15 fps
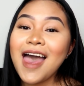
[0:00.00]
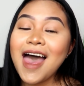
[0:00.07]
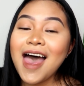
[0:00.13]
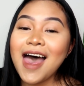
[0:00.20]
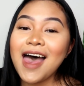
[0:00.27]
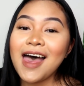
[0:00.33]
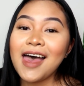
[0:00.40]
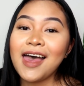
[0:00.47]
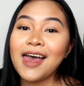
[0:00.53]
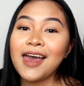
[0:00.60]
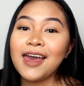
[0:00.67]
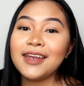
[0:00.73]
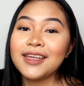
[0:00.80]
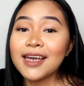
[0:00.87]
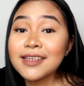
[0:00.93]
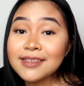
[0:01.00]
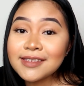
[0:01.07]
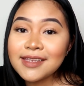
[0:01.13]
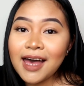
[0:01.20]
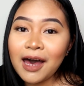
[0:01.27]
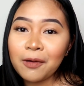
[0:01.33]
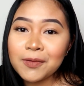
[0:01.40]
and yes,
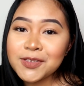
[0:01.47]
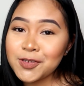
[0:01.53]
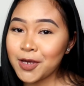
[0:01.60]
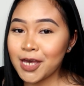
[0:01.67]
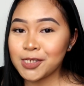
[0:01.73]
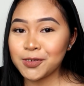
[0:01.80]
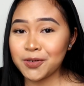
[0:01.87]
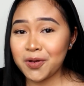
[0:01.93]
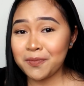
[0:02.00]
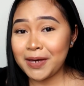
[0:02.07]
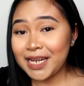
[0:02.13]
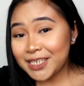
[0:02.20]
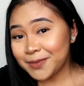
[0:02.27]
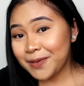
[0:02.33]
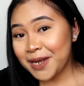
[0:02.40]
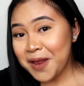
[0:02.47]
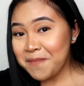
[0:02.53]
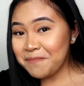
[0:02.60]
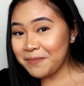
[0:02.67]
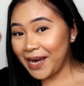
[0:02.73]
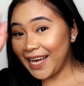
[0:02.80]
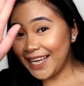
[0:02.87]
I will see you guys soon on my next one.
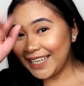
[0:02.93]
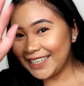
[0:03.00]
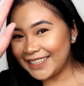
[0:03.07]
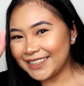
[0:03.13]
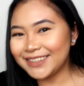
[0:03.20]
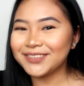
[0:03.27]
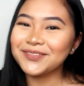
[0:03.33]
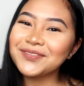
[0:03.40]
Bye.